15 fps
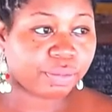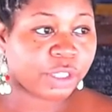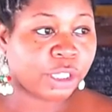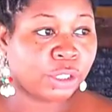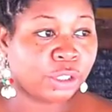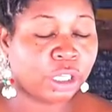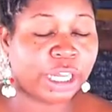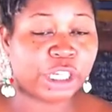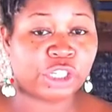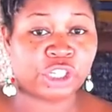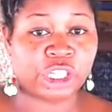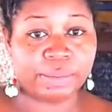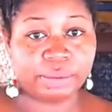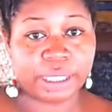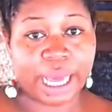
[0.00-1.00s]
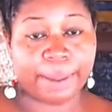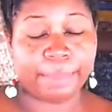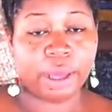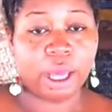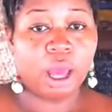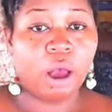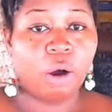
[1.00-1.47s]
So they shipped
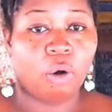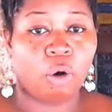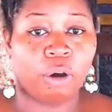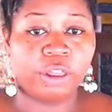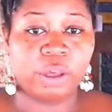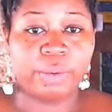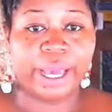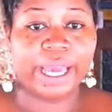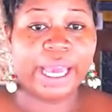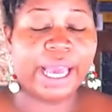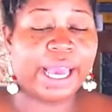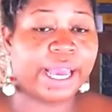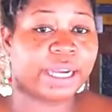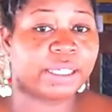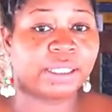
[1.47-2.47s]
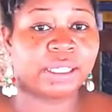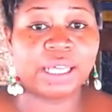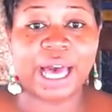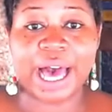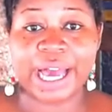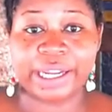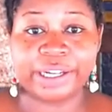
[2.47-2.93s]
them all the way here to the
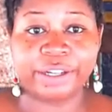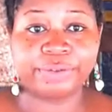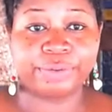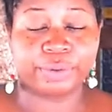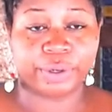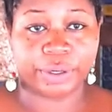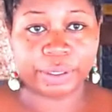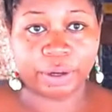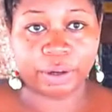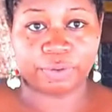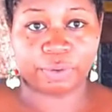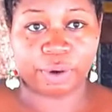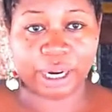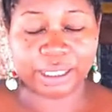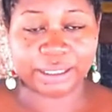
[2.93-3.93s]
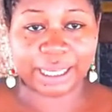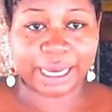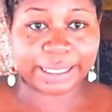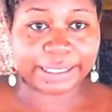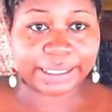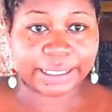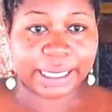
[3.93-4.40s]
island of, of
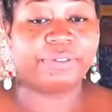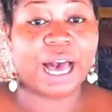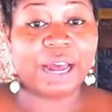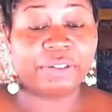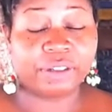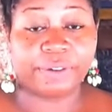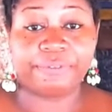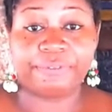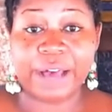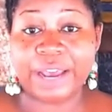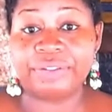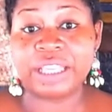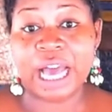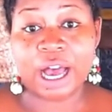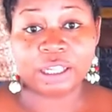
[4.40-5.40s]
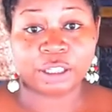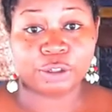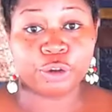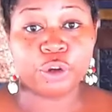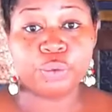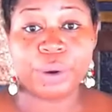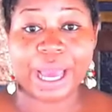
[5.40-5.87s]
Roatan. Out of the 5,000
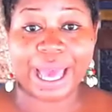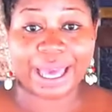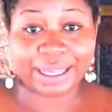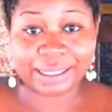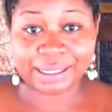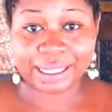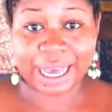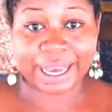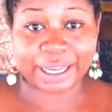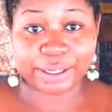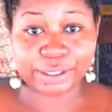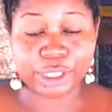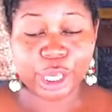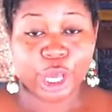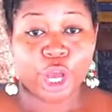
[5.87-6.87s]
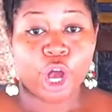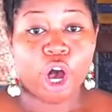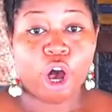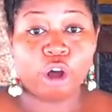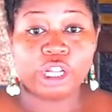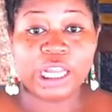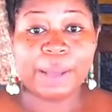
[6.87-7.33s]
who were exiled,
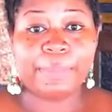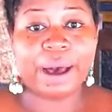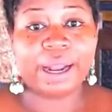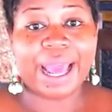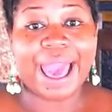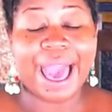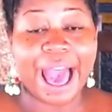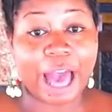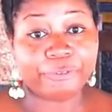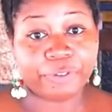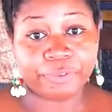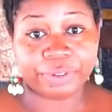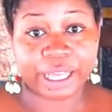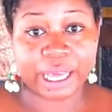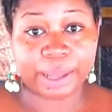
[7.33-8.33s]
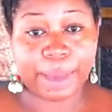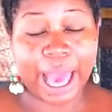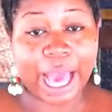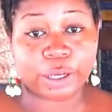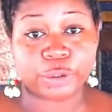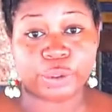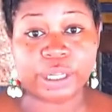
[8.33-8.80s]
only about half of them
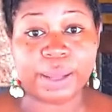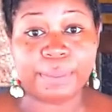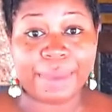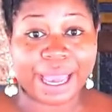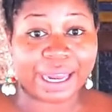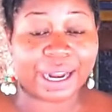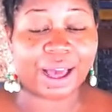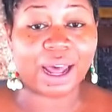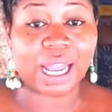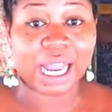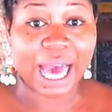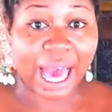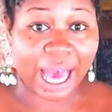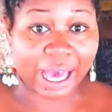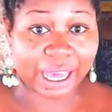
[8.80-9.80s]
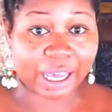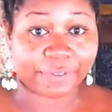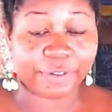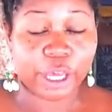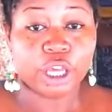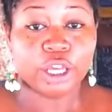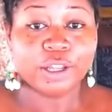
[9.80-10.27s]
actually made it alive
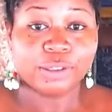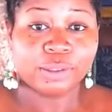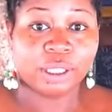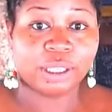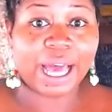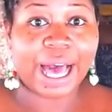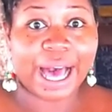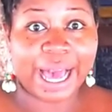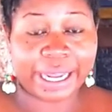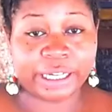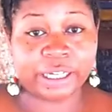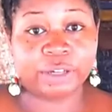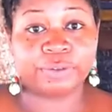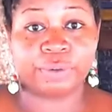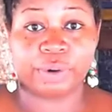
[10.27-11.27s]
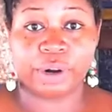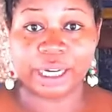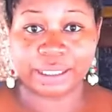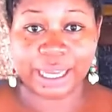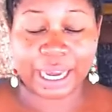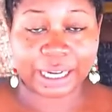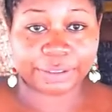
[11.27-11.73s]
to the island of
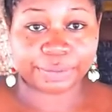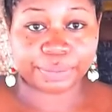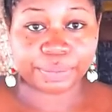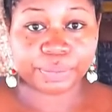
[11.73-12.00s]
Roatan.